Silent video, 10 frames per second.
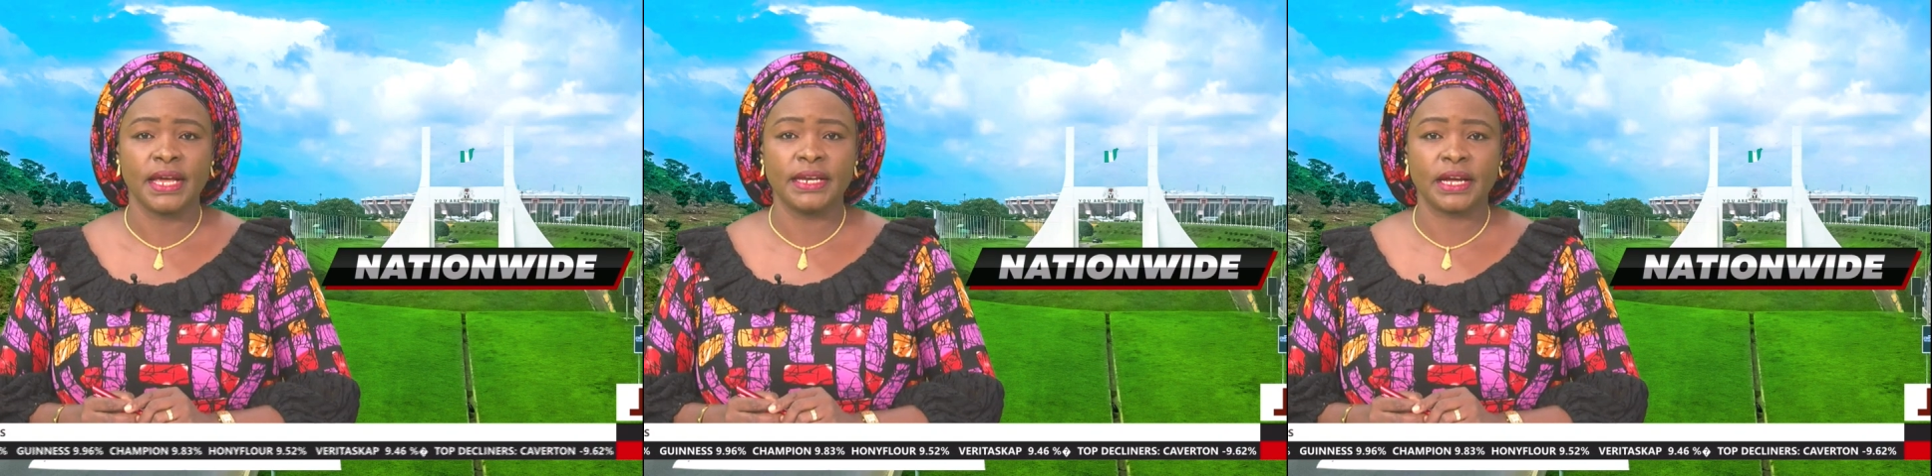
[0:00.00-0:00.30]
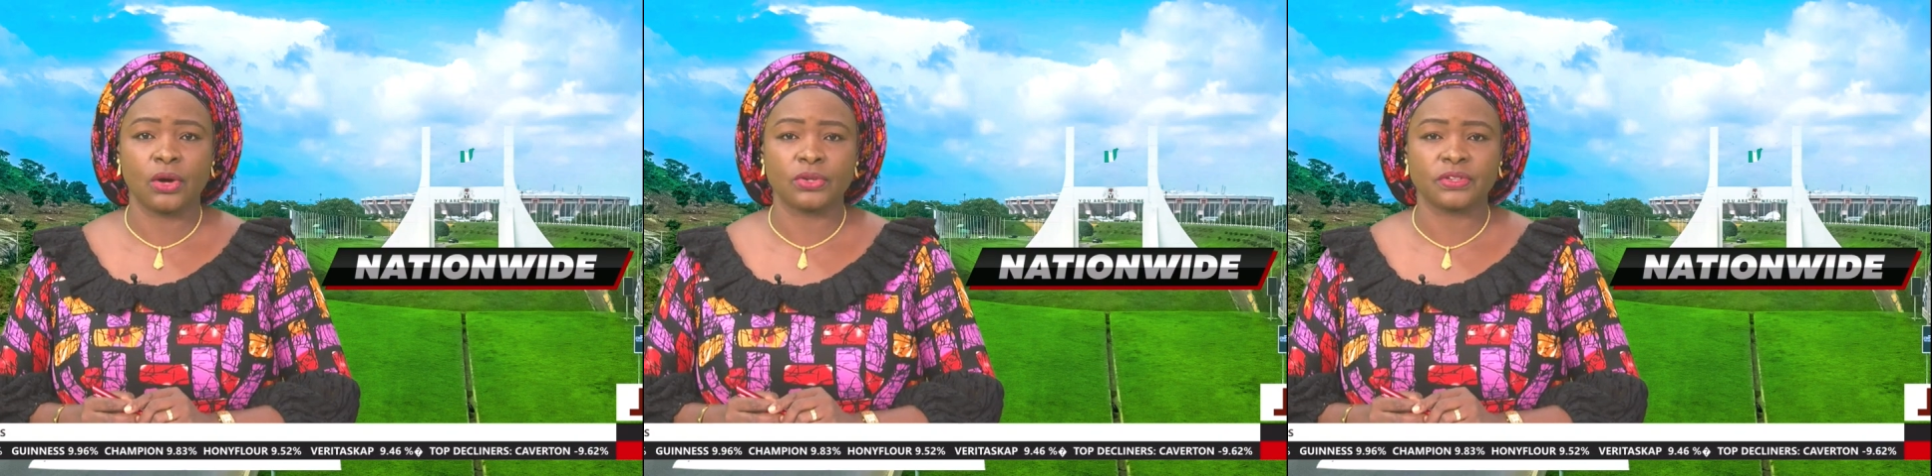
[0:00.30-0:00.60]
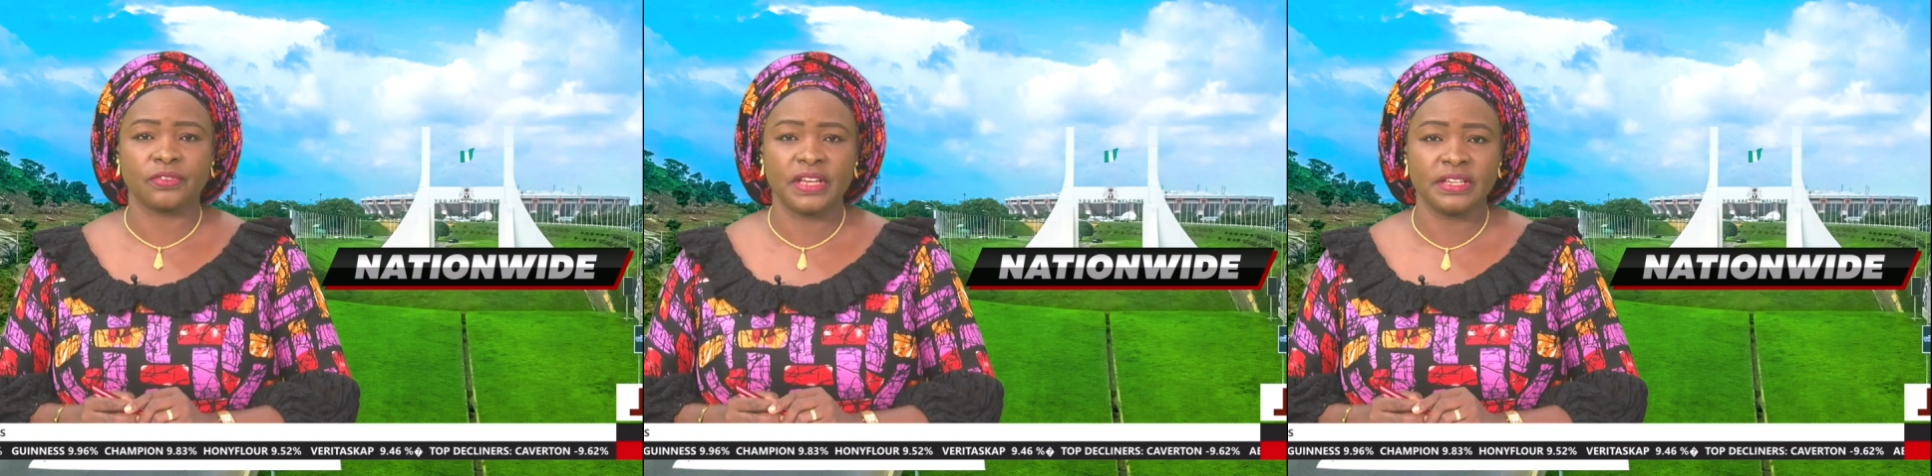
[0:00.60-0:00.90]
in the
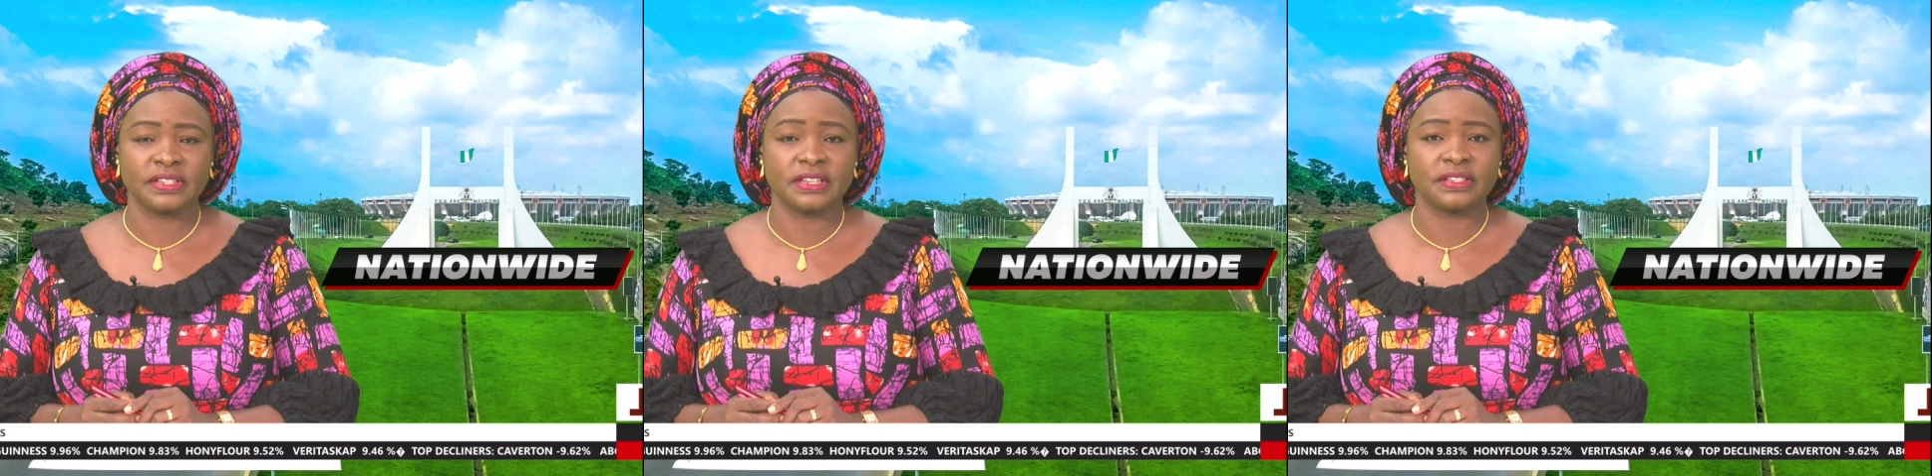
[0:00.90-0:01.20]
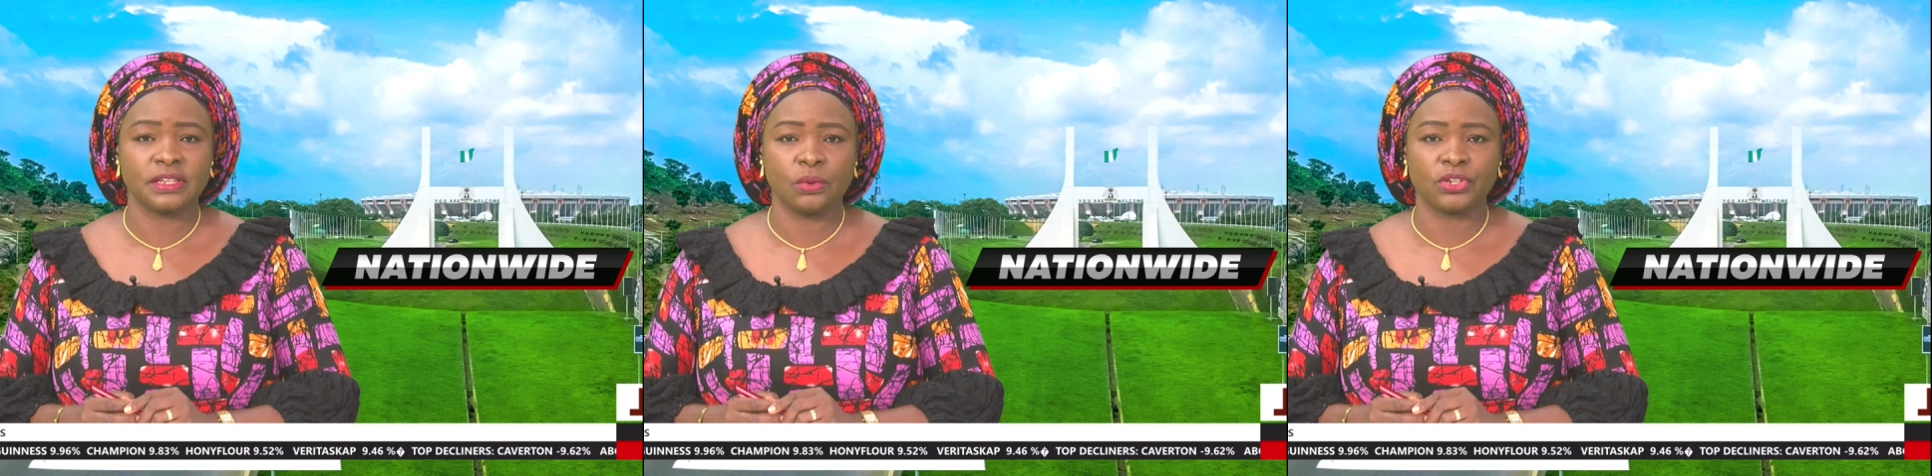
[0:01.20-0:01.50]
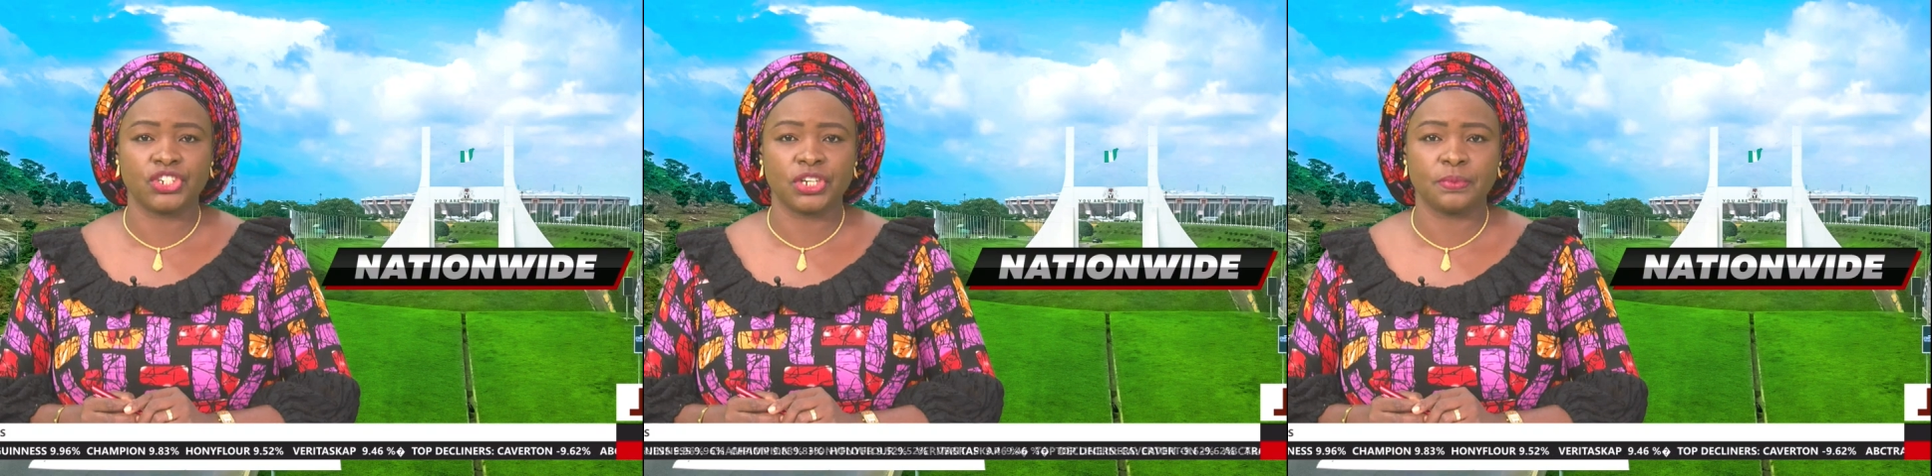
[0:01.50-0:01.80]
course of his
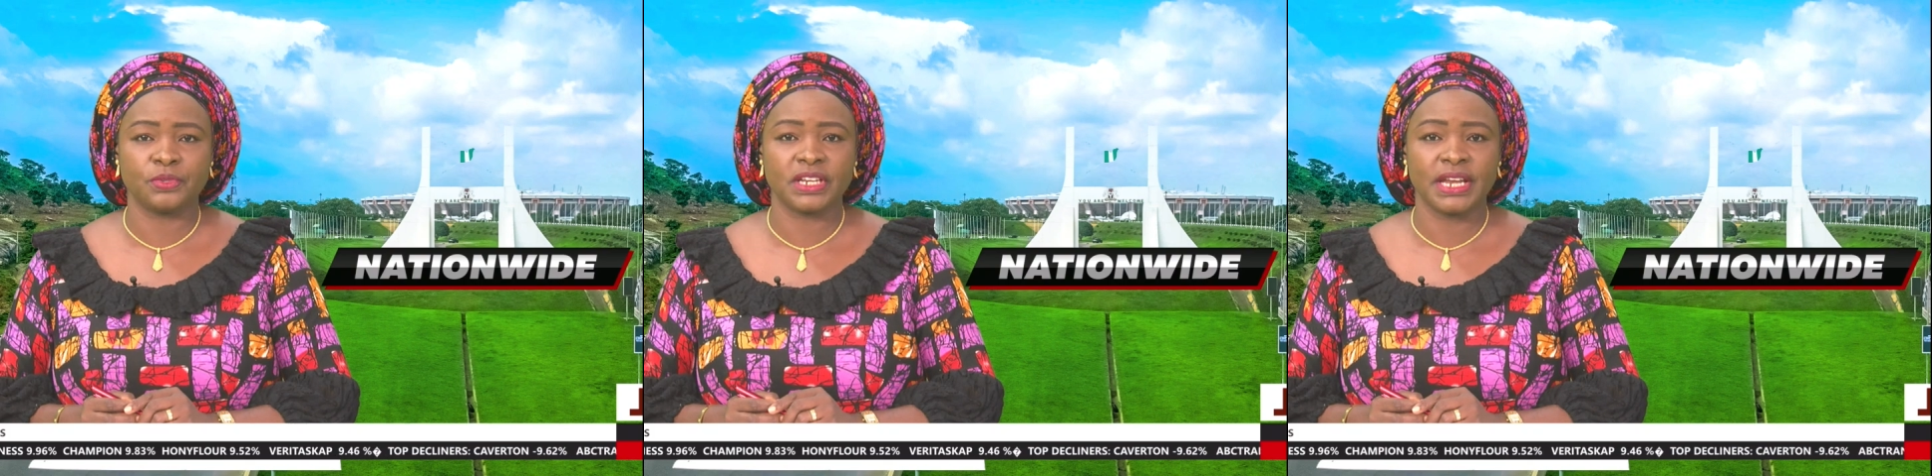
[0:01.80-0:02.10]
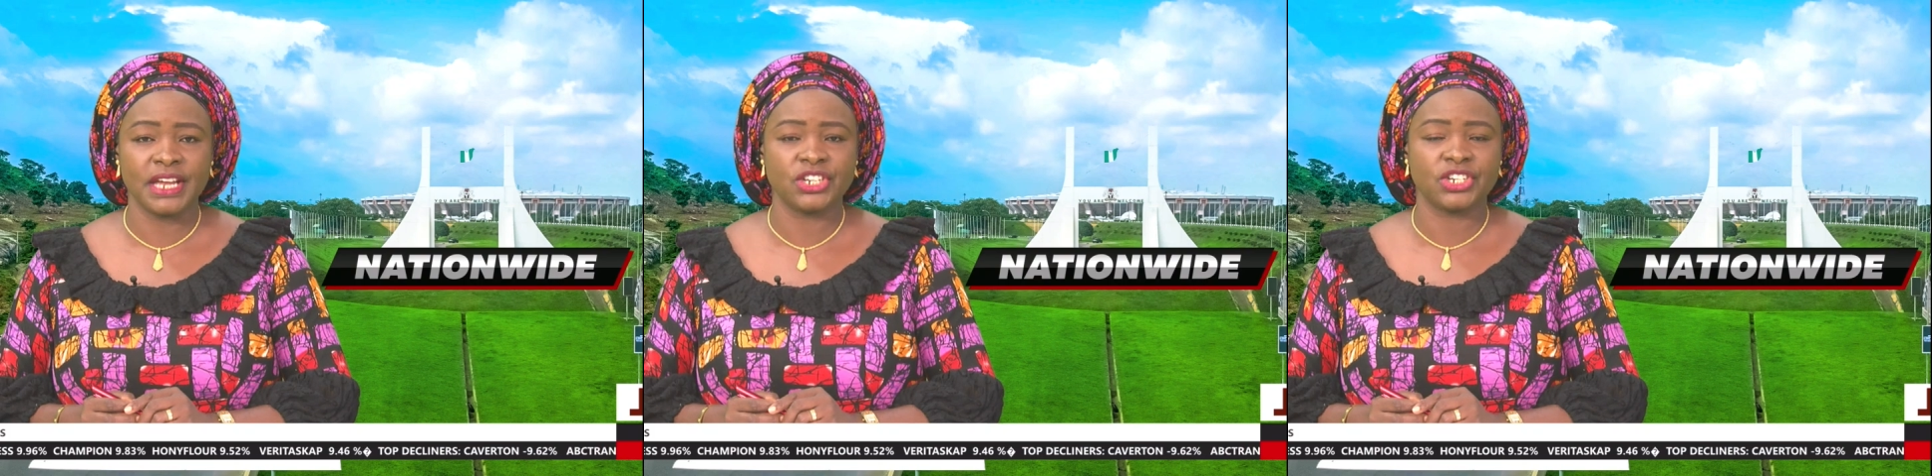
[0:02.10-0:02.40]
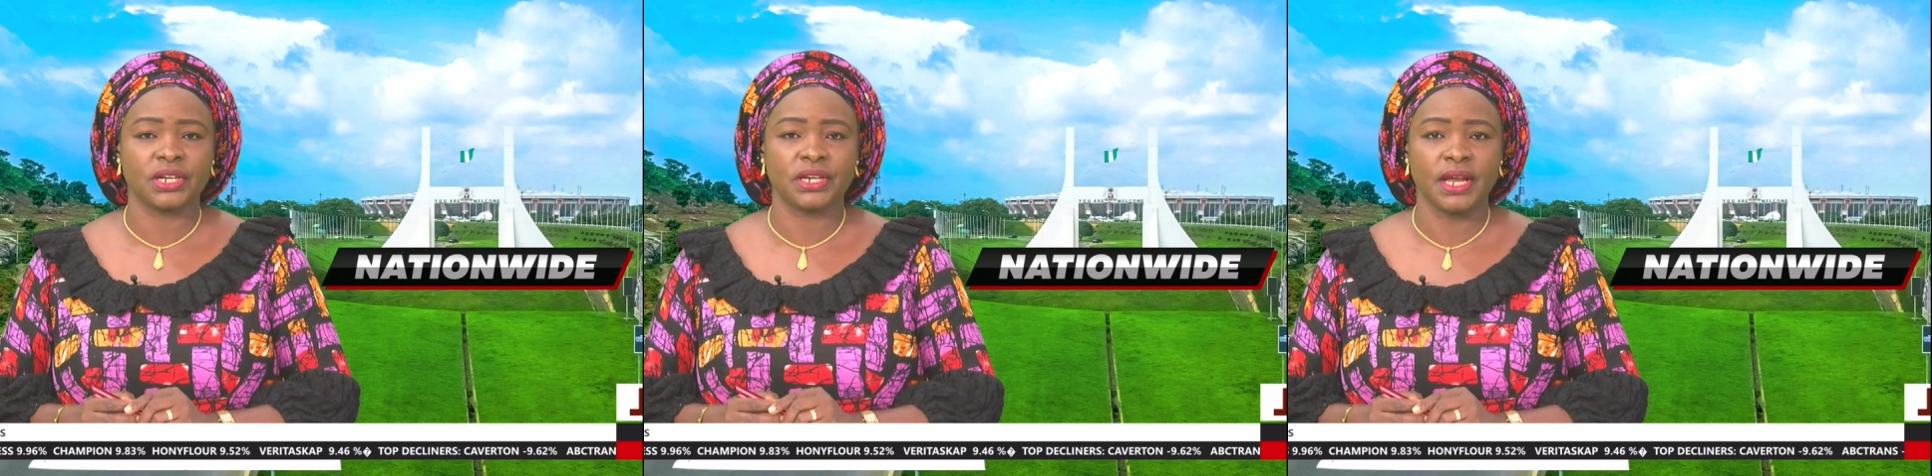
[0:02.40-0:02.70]
stewardship to the
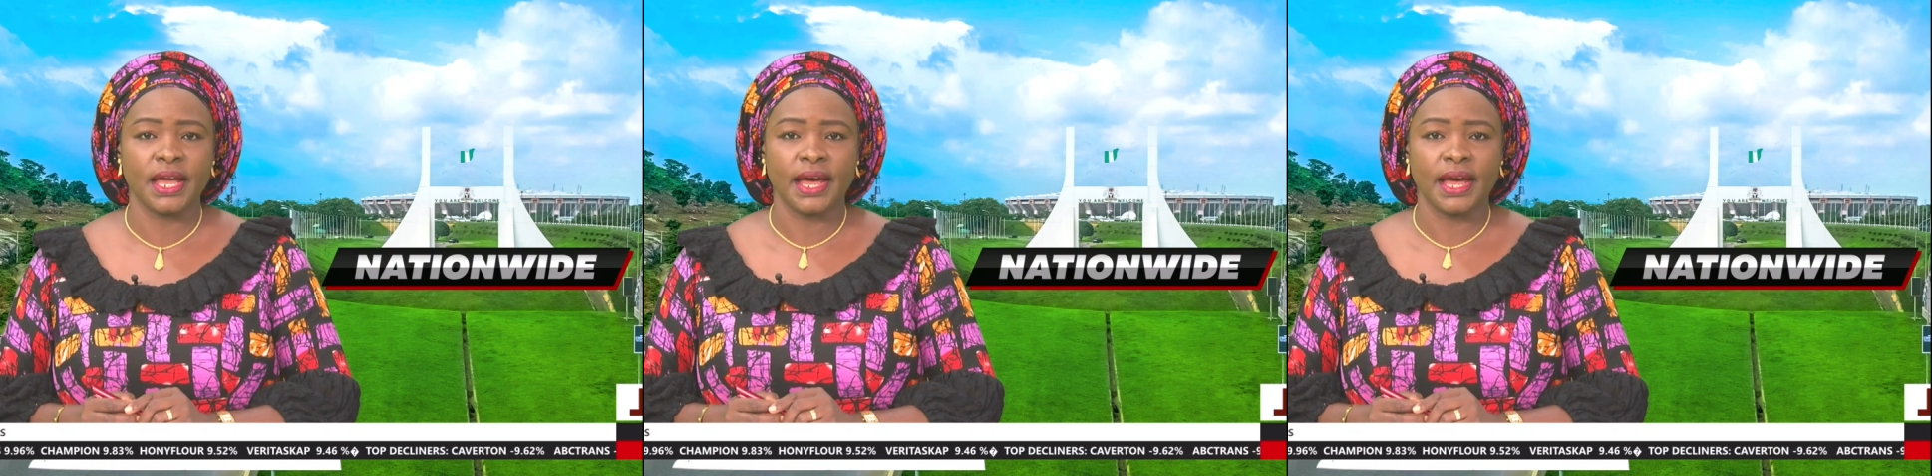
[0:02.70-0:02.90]
nation